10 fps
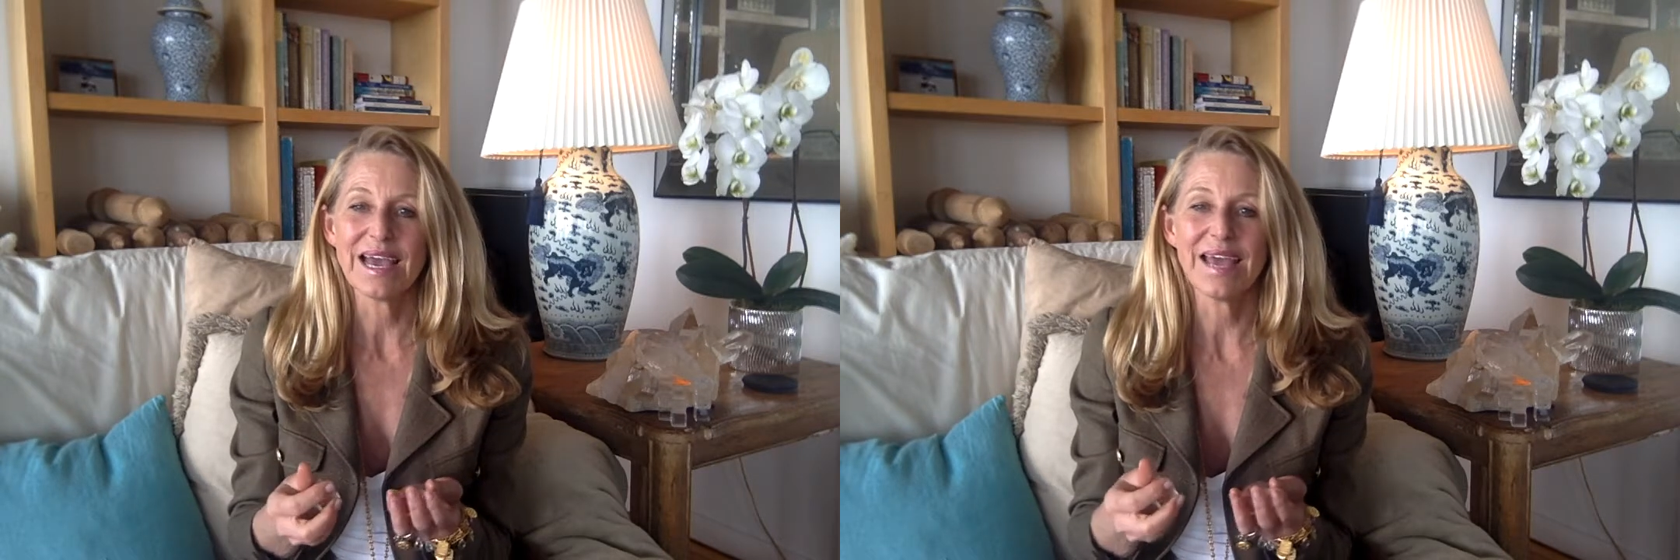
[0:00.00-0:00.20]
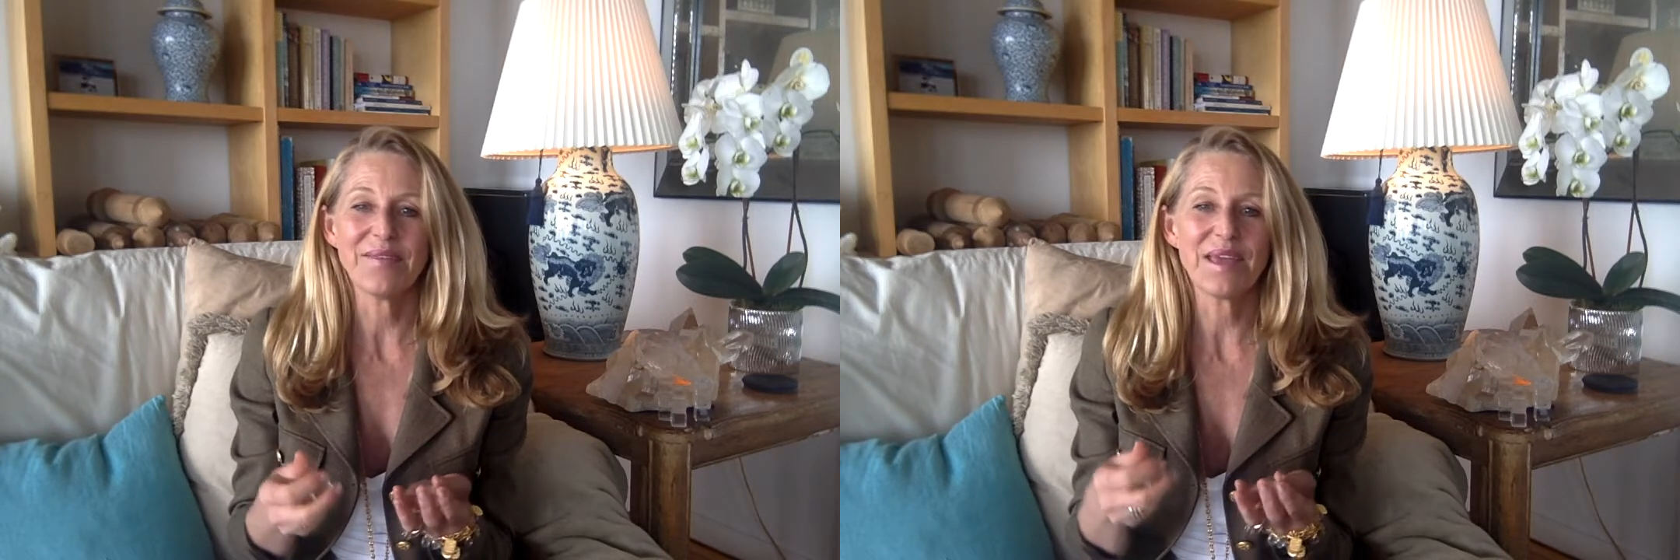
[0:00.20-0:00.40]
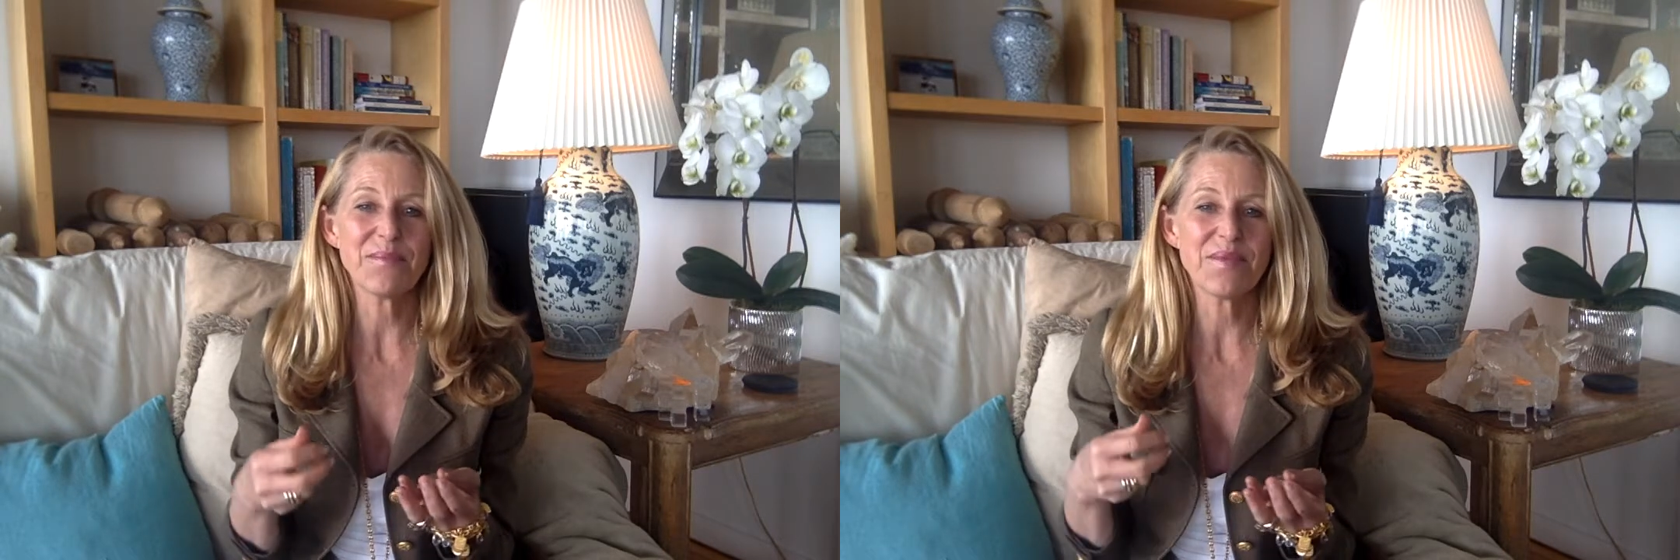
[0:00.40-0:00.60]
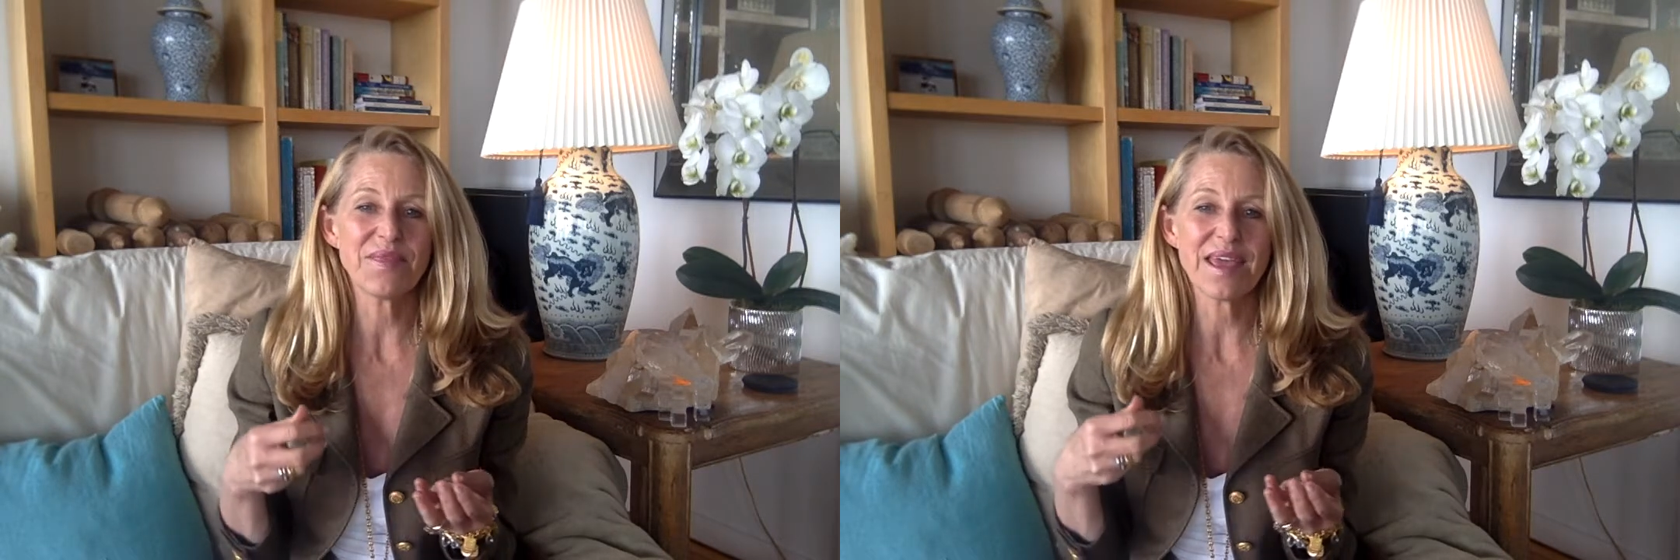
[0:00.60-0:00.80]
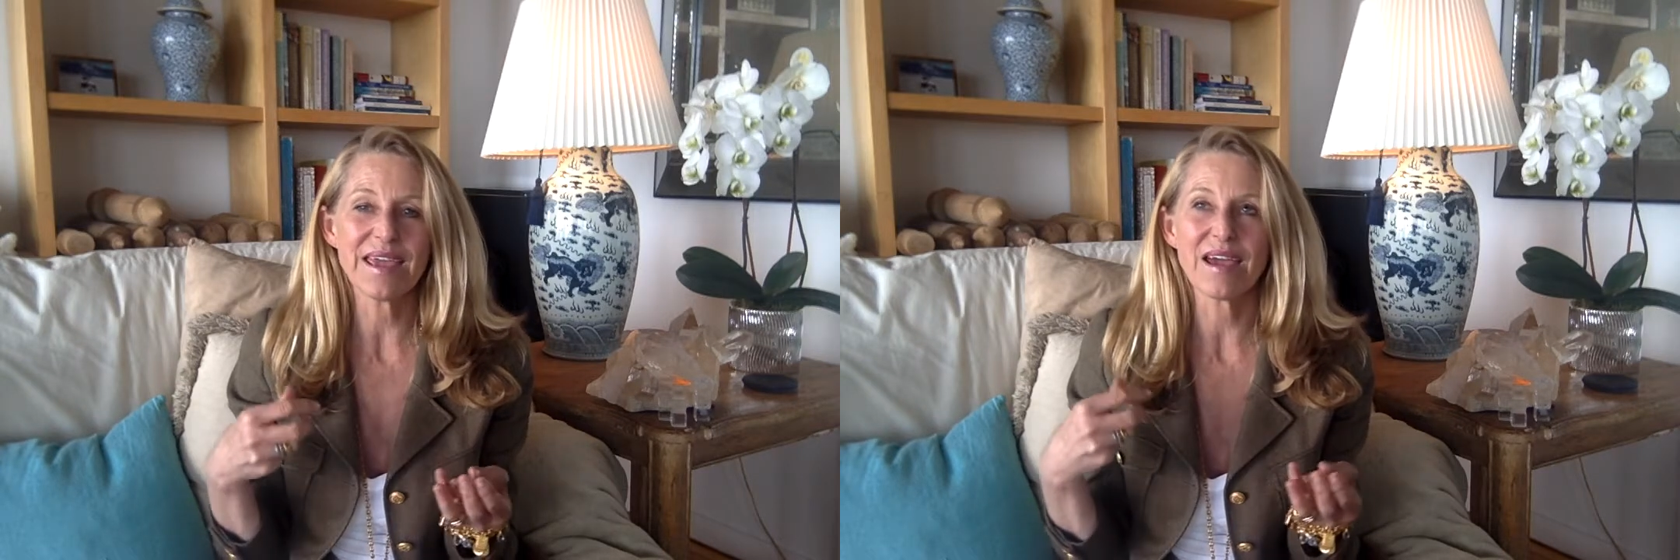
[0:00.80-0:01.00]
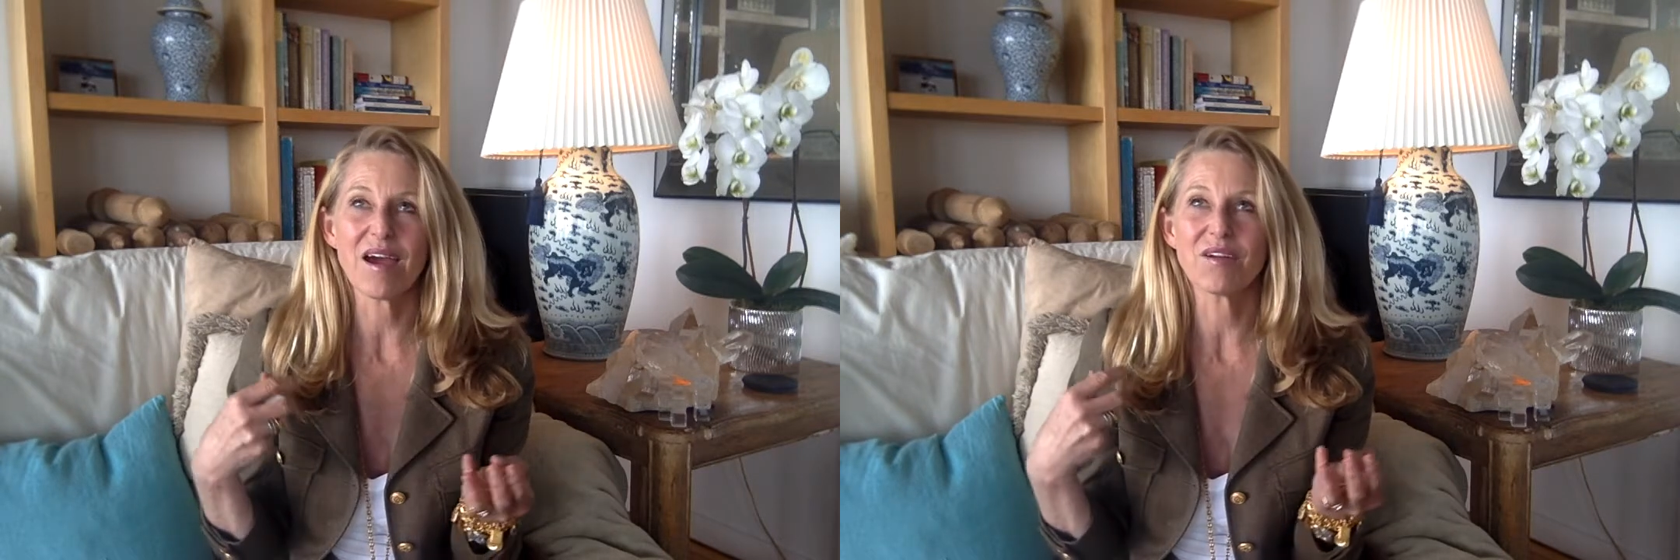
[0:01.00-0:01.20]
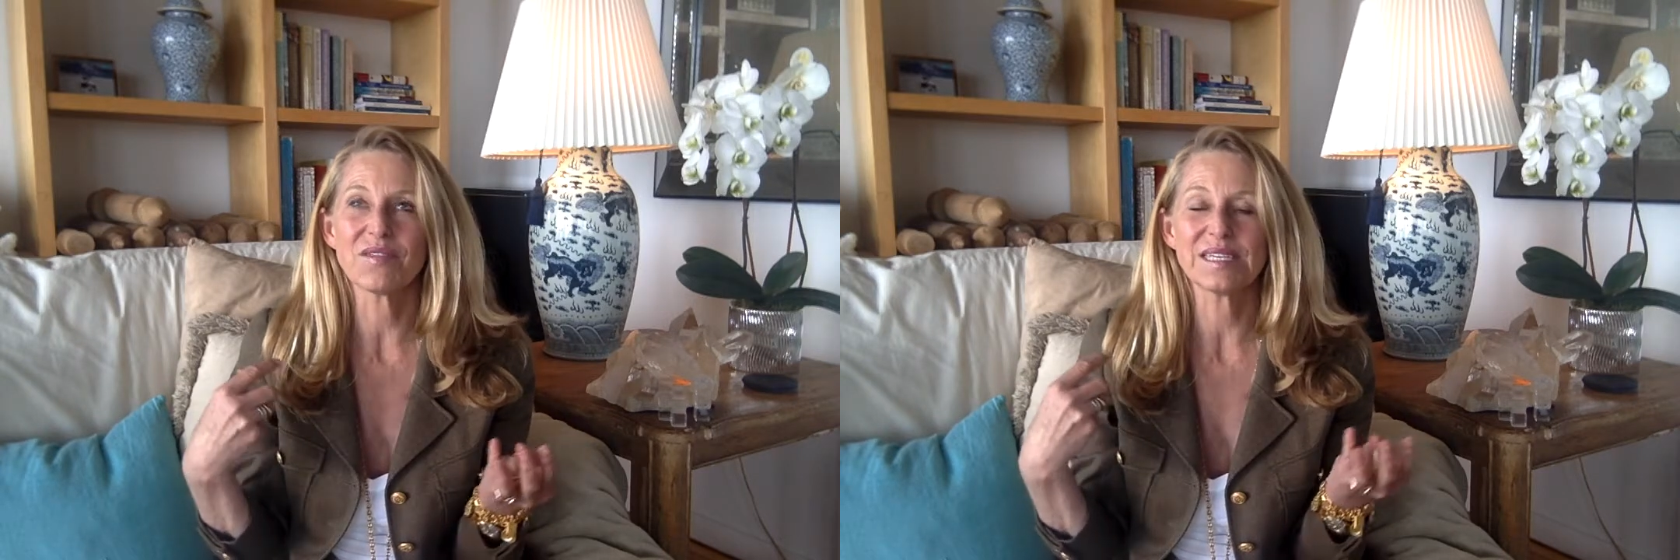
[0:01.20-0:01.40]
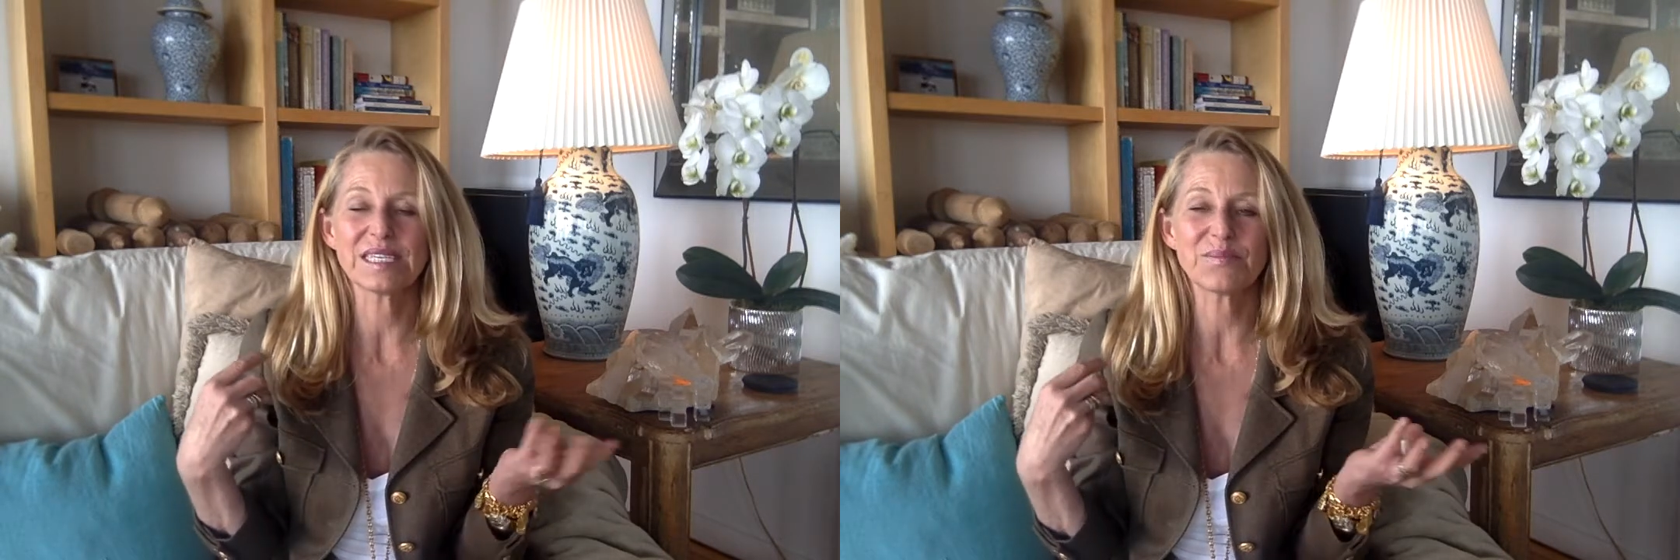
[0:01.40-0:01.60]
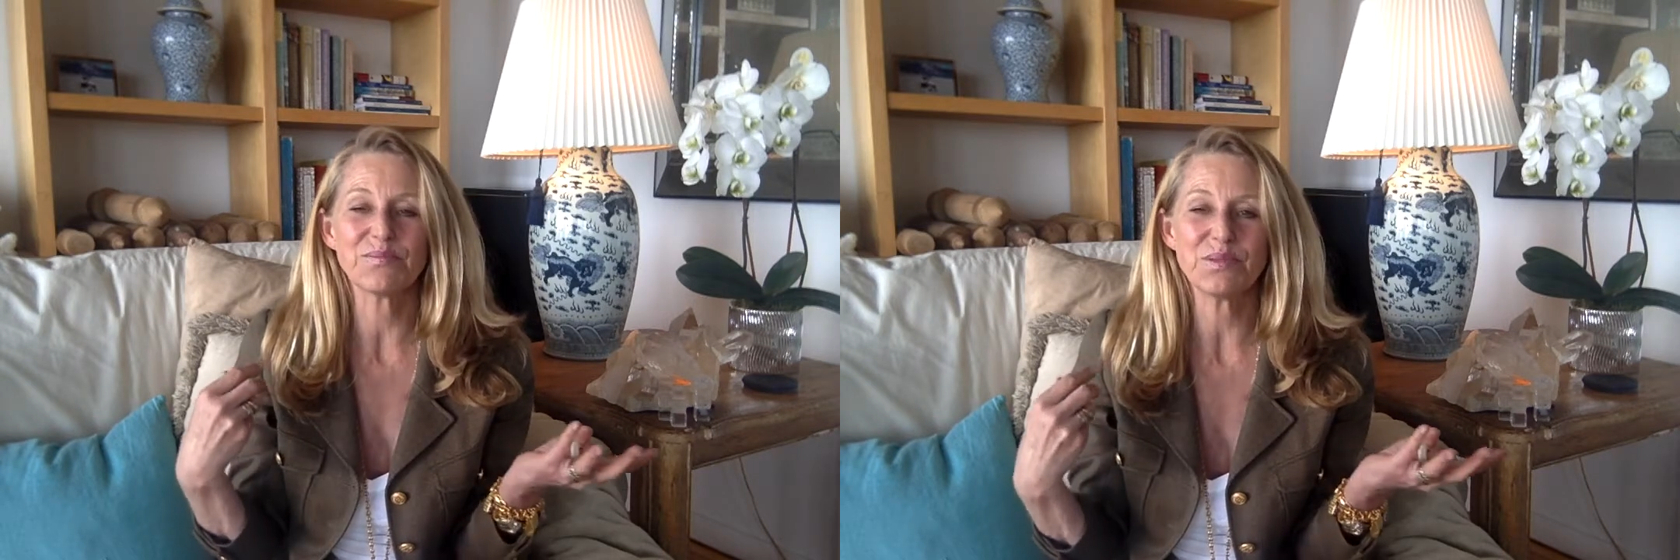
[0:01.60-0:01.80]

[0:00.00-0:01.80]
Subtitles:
And they are this